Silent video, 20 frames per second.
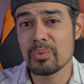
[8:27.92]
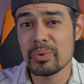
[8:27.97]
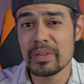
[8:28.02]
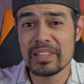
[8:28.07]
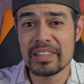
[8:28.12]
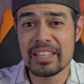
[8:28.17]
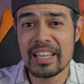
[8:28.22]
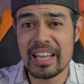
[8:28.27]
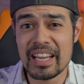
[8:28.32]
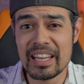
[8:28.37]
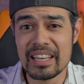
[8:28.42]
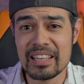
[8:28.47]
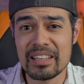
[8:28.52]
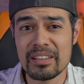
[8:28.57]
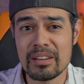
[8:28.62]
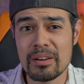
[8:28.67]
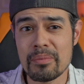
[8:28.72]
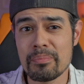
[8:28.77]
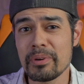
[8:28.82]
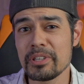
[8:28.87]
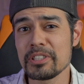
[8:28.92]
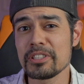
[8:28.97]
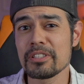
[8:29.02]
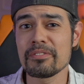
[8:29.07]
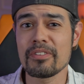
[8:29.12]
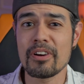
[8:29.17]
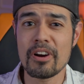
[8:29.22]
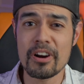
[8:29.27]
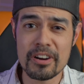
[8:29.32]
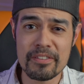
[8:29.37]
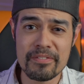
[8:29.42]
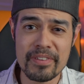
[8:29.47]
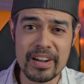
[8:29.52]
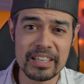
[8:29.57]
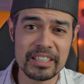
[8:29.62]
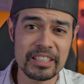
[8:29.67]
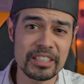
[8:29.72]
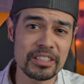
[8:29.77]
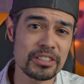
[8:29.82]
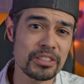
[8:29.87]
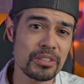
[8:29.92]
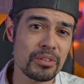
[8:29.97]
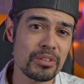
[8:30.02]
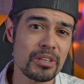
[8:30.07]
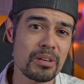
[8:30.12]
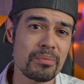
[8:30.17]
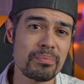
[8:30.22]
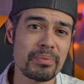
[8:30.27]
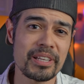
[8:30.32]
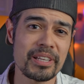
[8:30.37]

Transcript: with that, a bunch of artifacting showed up